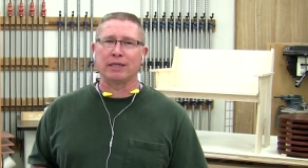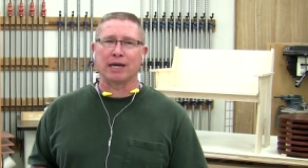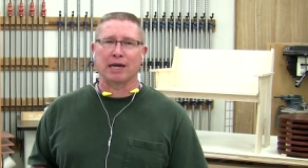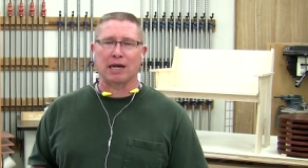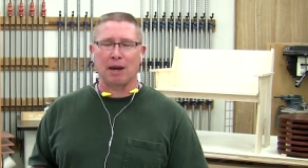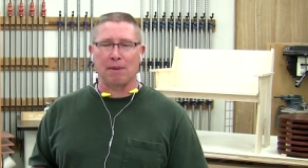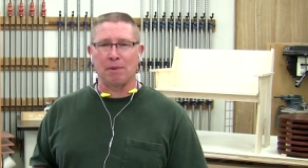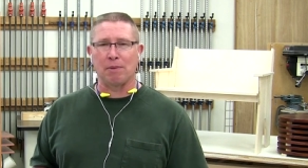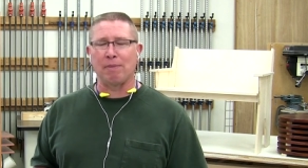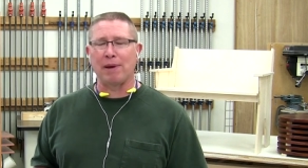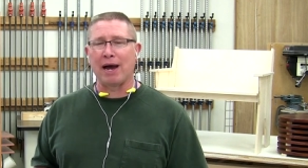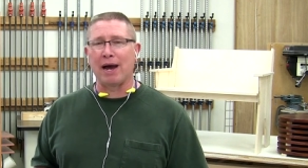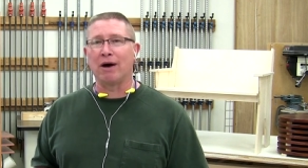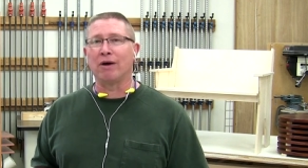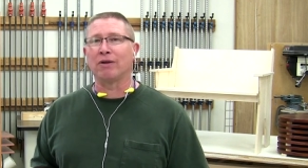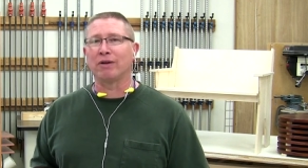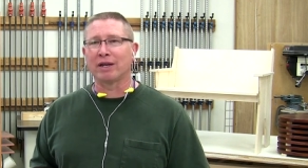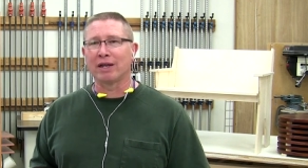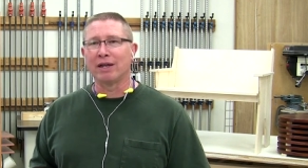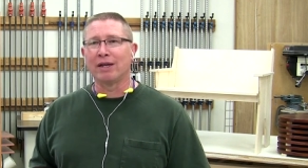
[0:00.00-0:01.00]
that come
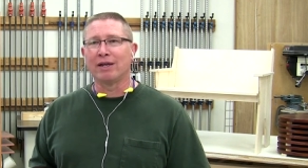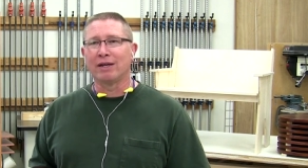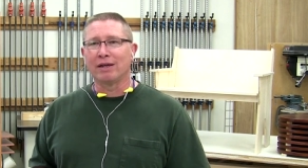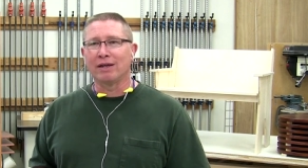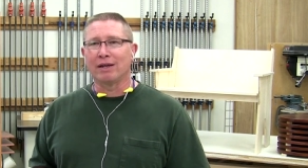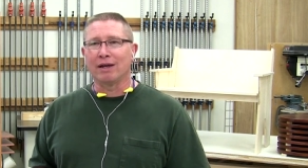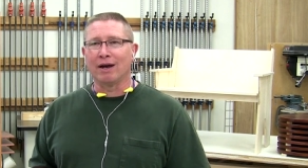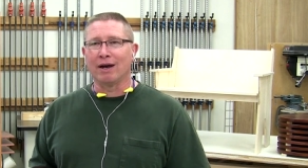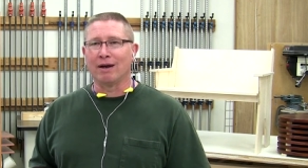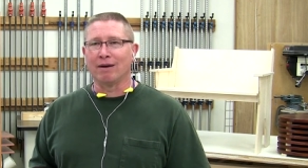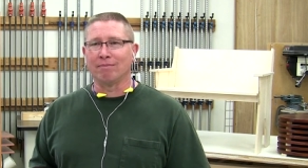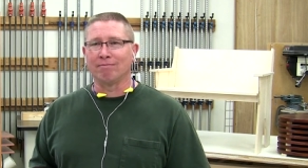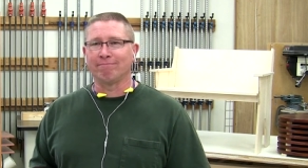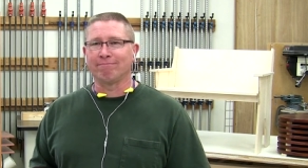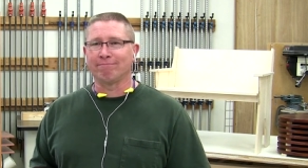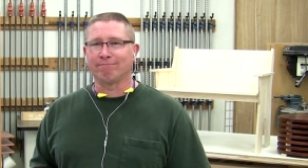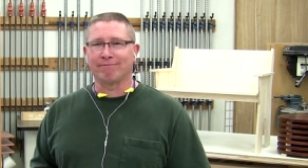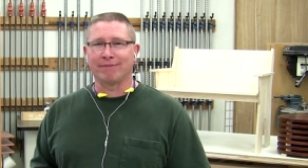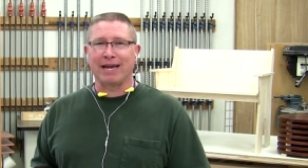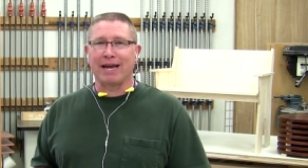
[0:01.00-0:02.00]
about um,
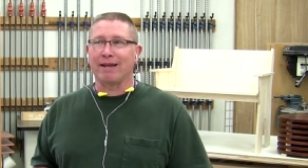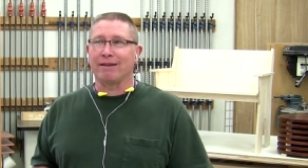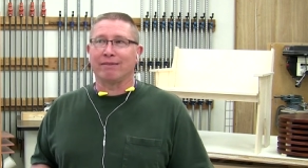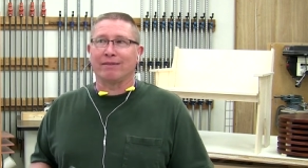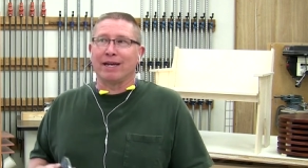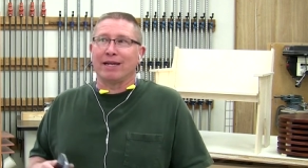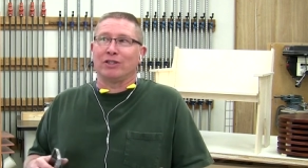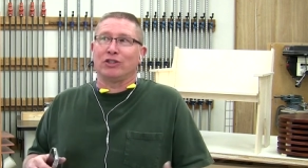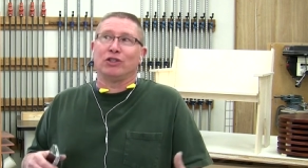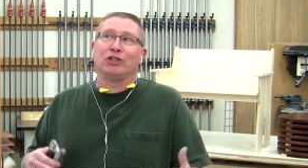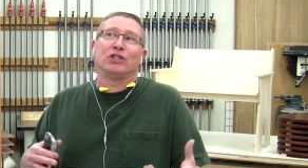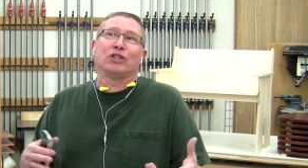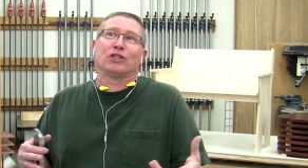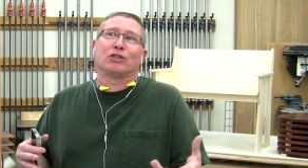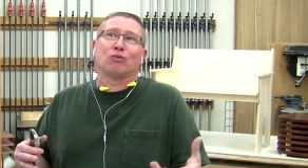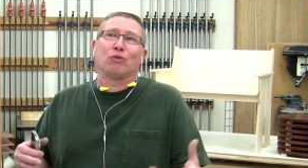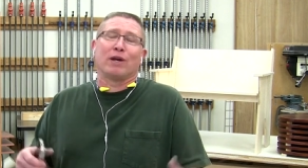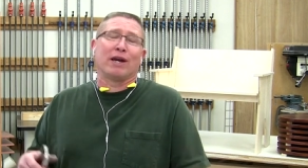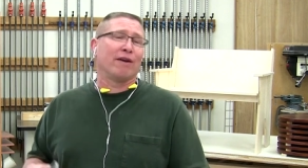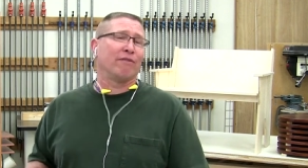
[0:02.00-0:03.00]
that, that you
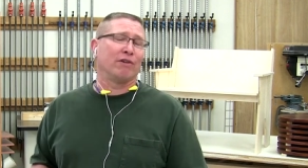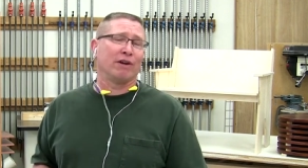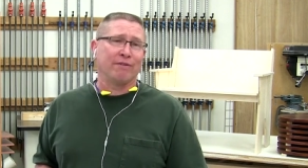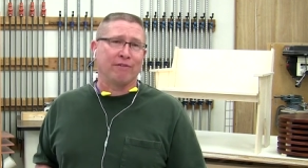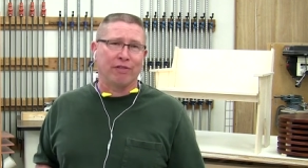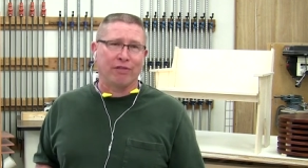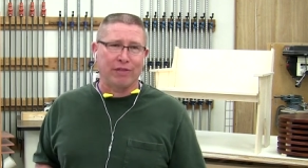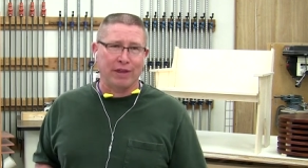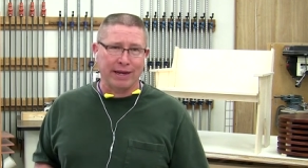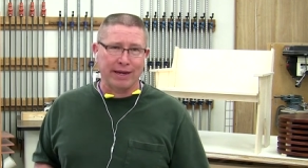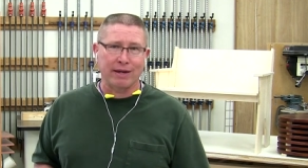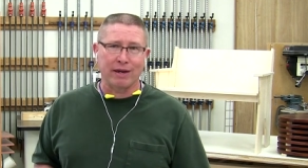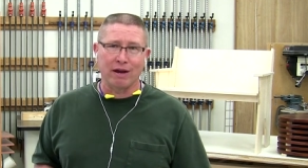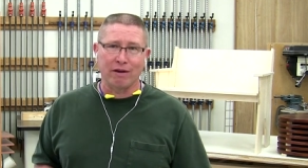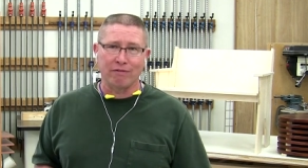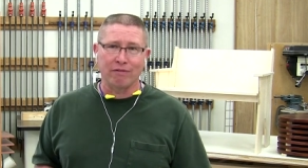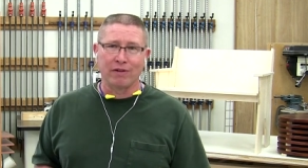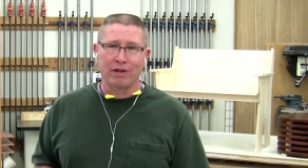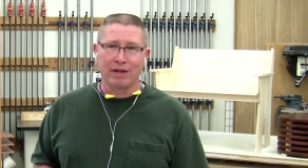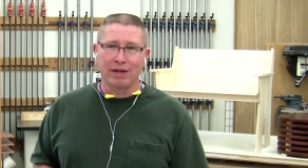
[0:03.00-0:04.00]
just would never even think
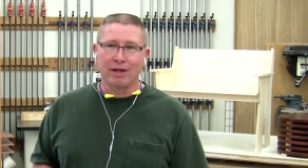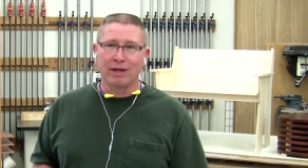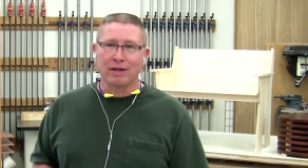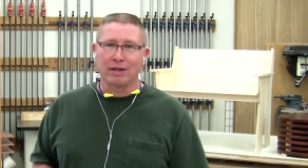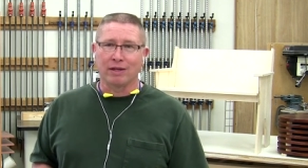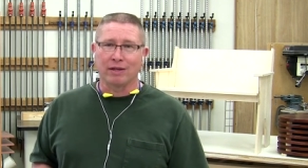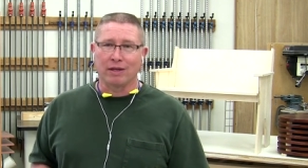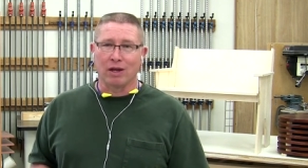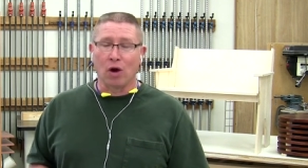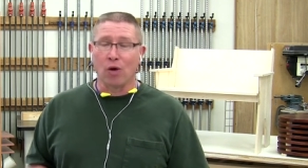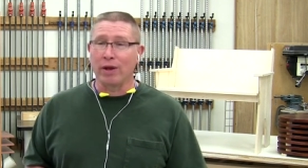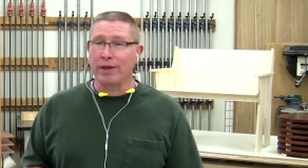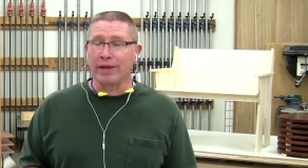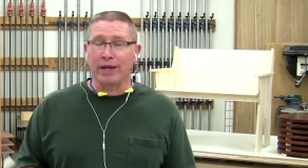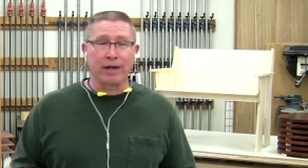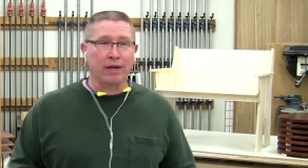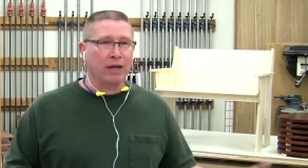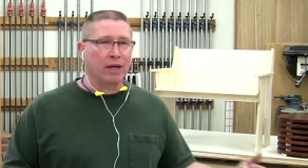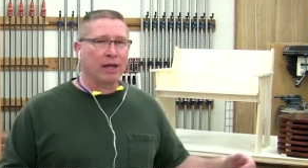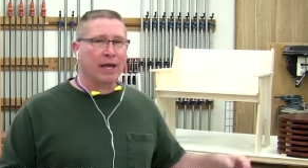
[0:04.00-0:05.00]
of. Oh, and
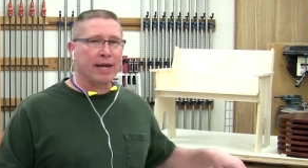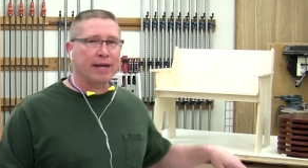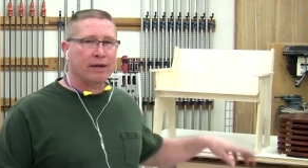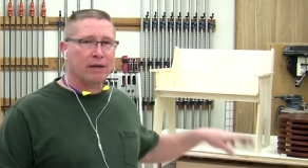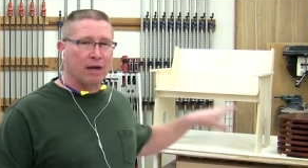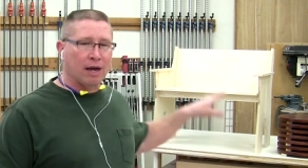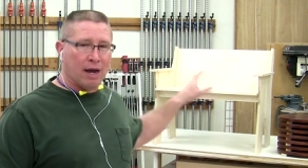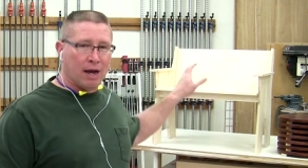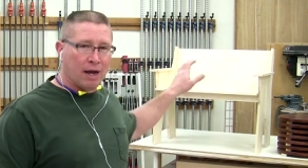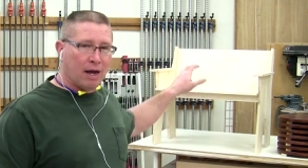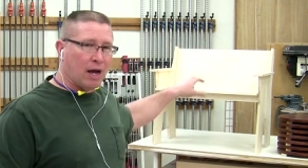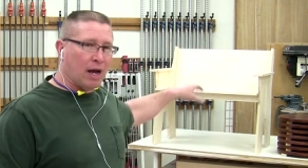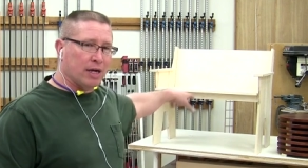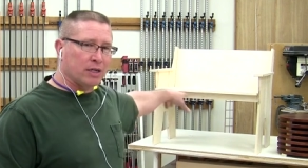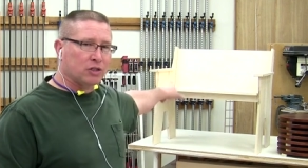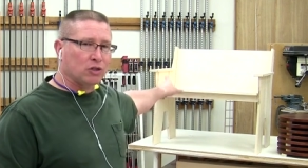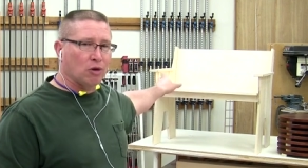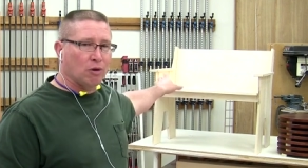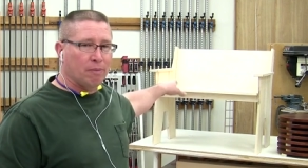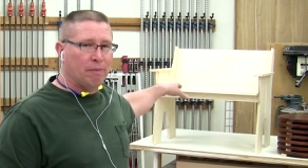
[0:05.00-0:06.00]
then like uh,
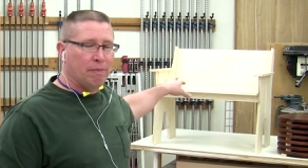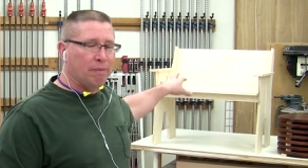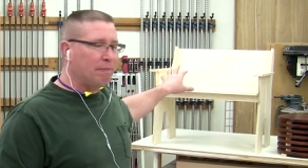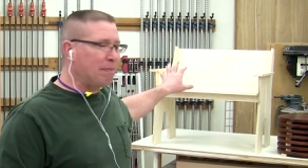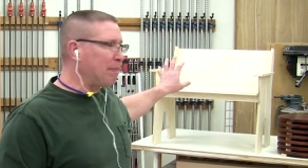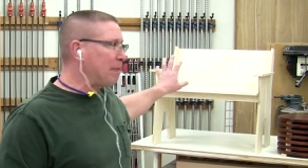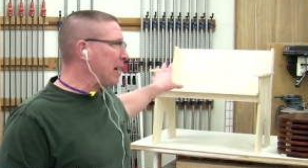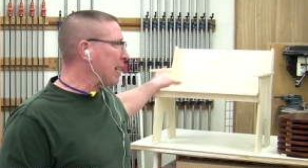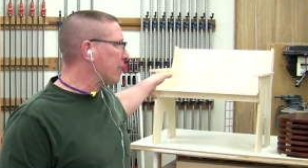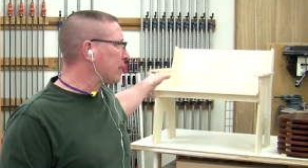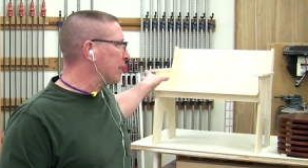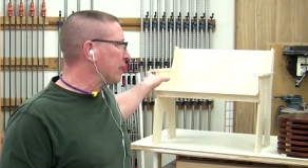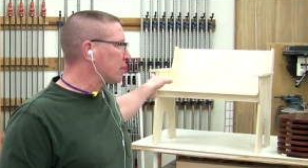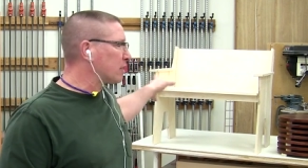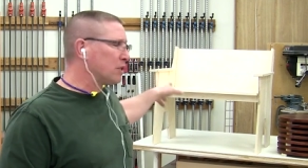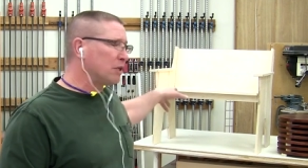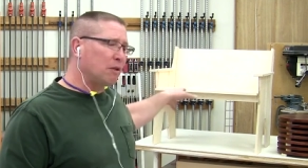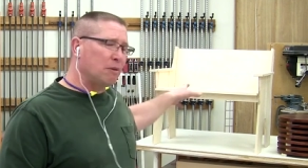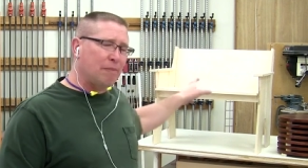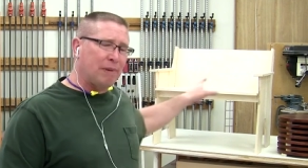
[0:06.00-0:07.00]
also back
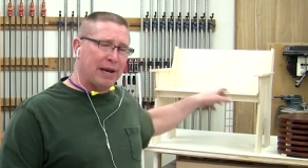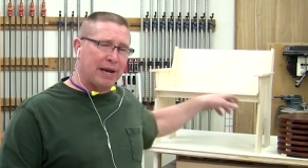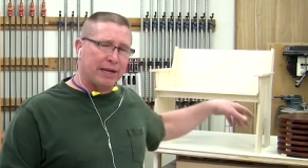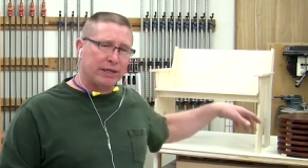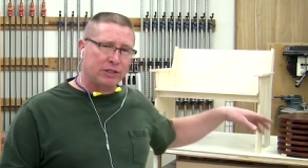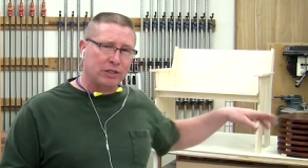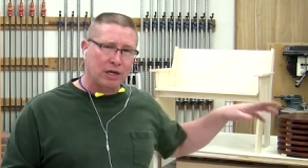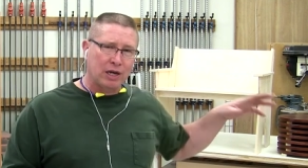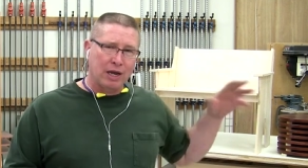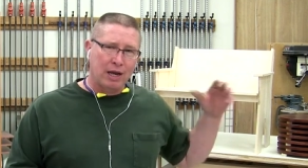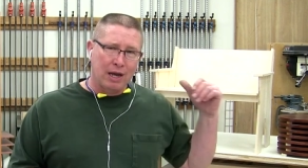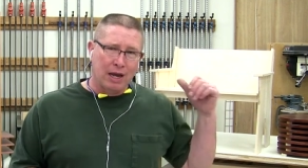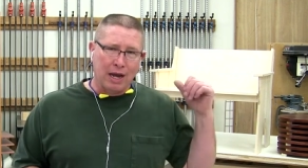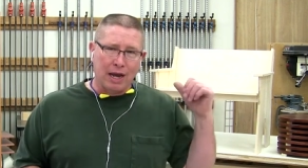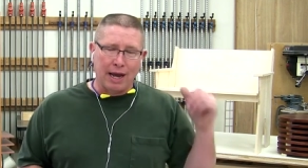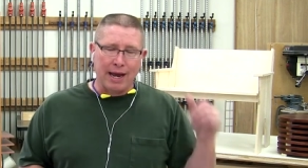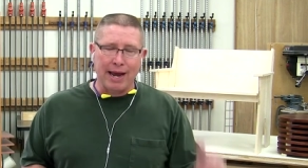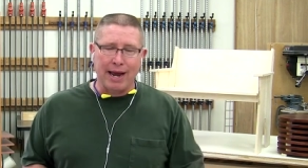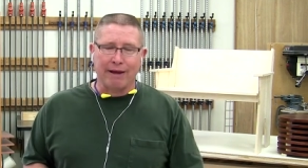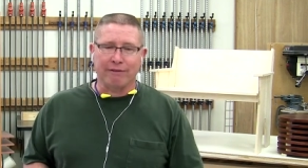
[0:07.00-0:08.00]
next to the bench,
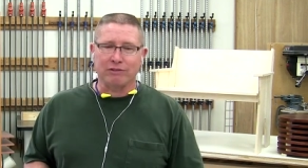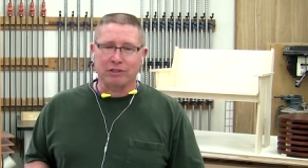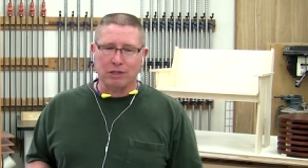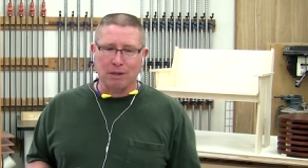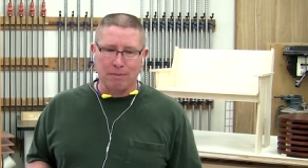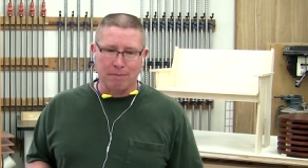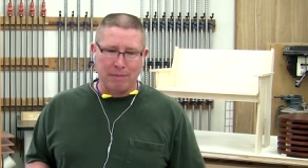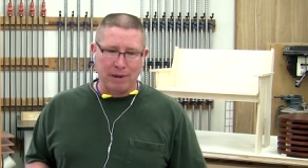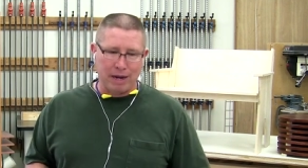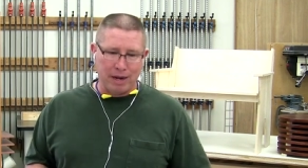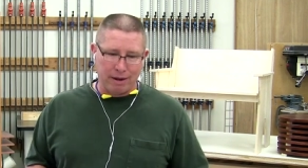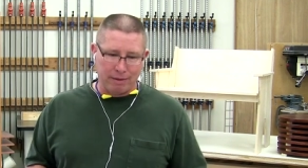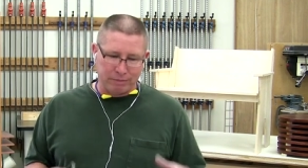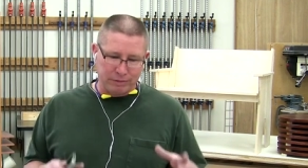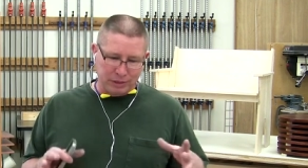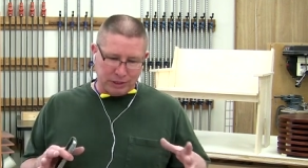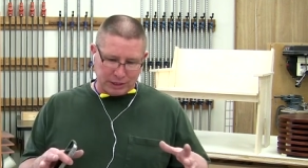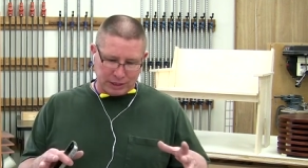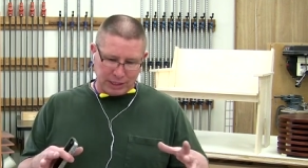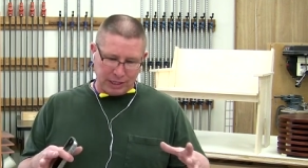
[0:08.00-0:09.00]
I have some uh,
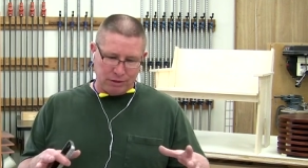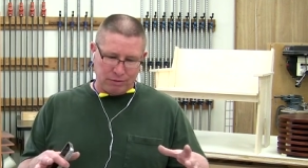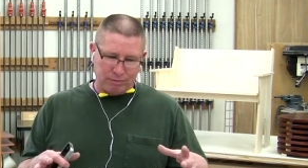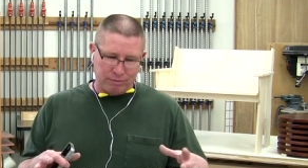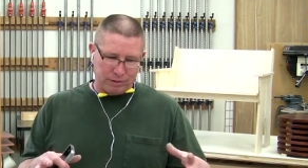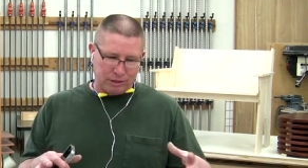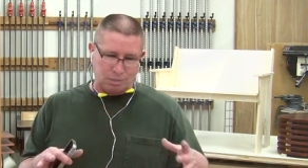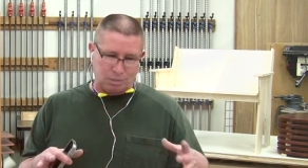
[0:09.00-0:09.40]
seat,